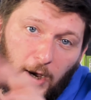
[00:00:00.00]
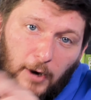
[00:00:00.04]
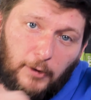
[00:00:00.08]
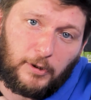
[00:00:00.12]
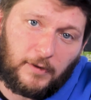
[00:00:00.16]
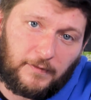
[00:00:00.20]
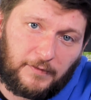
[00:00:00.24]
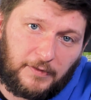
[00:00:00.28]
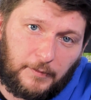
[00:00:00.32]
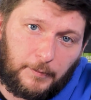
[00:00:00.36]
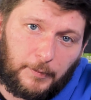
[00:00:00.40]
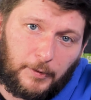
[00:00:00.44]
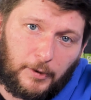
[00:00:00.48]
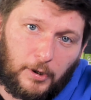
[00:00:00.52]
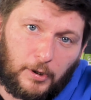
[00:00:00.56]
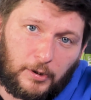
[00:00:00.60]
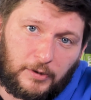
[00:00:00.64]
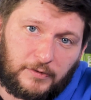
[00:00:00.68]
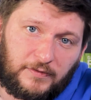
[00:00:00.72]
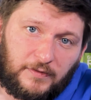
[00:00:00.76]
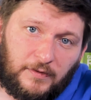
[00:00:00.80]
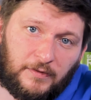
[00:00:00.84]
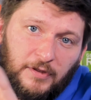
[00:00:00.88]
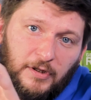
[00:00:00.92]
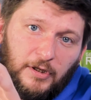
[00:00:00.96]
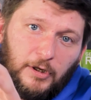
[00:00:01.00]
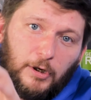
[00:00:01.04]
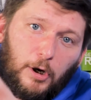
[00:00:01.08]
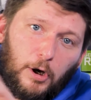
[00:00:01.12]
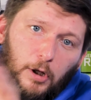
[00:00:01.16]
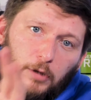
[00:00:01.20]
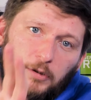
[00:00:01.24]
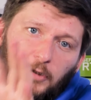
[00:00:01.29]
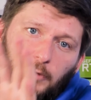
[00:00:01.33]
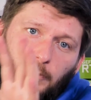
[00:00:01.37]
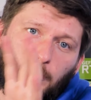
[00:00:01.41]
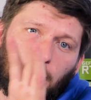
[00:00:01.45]
out of the box, the
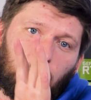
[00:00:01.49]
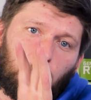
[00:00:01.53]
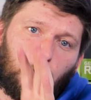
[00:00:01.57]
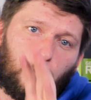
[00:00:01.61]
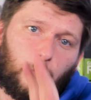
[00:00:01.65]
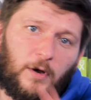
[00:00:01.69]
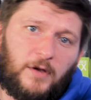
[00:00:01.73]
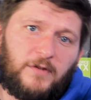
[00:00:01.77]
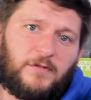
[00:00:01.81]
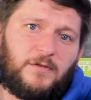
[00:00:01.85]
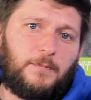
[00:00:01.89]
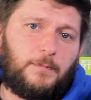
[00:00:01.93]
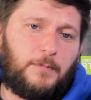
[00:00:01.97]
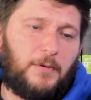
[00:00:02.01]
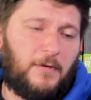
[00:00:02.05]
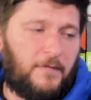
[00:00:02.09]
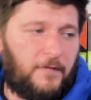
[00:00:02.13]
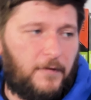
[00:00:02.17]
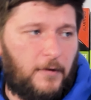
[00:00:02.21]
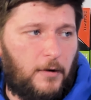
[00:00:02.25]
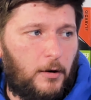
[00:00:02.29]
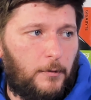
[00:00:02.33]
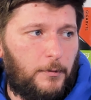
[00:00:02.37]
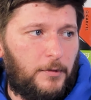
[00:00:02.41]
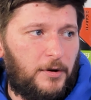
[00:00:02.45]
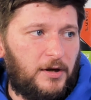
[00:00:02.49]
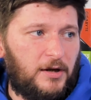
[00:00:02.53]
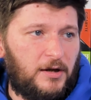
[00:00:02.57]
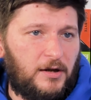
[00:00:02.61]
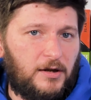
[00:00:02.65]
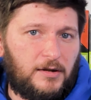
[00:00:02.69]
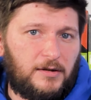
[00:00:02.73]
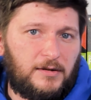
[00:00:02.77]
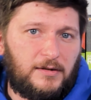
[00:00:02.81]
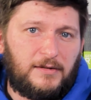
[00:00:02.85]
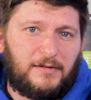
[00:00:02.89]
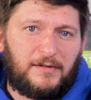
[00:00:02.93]
all-in-one wasn't
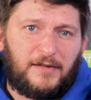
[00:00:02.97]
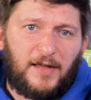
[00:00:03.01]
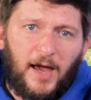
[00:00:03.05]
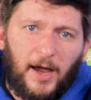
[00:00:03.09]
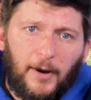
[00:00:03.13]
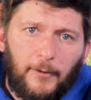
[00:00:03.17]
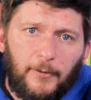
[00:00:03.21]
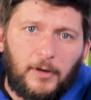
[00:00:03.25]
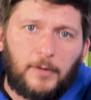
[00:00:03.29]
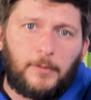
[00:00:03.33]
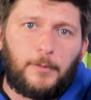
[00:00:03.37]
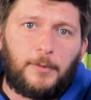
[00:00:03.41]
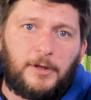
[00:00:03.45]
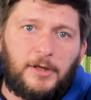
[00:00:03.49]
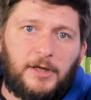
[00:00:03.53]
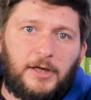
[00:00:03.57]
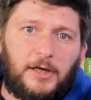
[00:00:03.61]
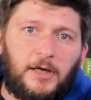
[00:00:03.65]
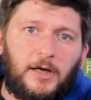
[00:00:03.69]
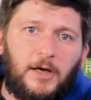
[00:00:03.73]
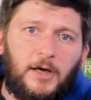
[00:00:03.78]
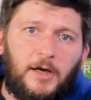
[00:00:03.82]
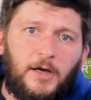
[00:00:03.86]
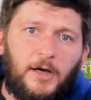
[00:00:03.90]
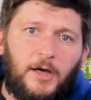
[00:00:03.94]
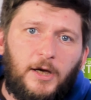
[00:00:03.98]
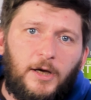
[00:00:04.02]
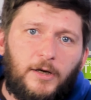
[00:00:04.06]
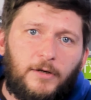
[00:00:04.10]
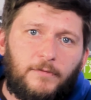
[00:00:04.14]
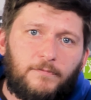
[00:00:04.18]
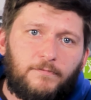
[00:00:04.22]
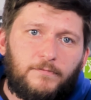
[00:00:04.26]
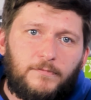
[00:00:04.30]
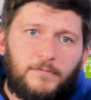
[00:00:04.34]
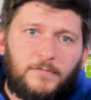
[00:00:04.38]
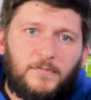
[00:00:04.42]
performing terribly.
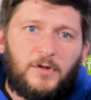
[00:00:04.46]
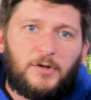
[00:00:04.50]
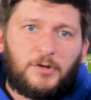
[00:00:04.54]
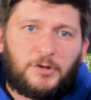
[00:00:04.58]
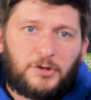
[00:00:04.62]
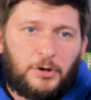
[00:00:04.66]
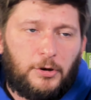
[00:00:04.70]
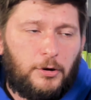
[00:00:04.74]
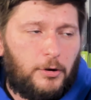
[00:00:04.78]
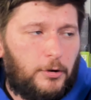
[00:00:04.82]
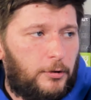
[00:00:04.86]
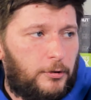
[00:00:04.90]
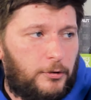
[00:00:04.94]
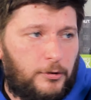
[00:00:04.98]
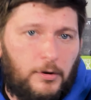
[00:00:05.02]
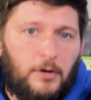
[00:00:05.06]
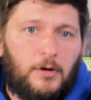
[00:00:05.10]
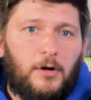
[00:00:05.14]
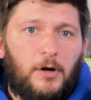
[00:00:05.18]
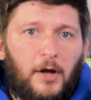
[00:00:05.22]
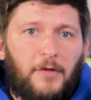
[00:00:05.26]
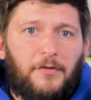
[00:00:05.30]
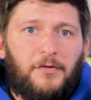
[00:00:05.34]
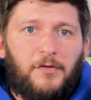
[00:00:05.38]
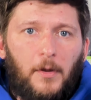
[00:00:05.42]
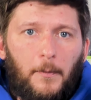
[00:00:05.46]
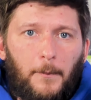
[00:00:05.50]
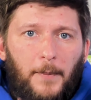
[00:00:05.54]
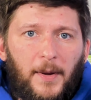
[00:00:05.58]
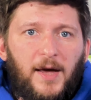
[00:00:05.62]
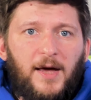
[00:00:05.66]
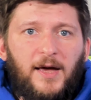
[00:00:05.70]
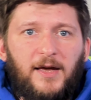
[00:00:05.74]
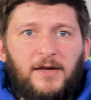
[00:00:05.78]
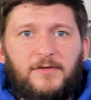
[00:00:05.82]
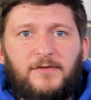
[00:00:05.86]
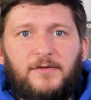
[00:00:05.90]
Sure, not the
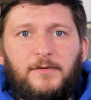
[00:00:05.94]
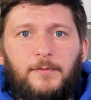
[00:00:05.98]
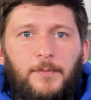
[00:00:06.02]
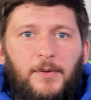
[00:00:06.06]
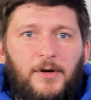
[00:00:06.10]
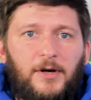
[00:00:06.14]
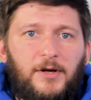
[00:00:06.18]
best,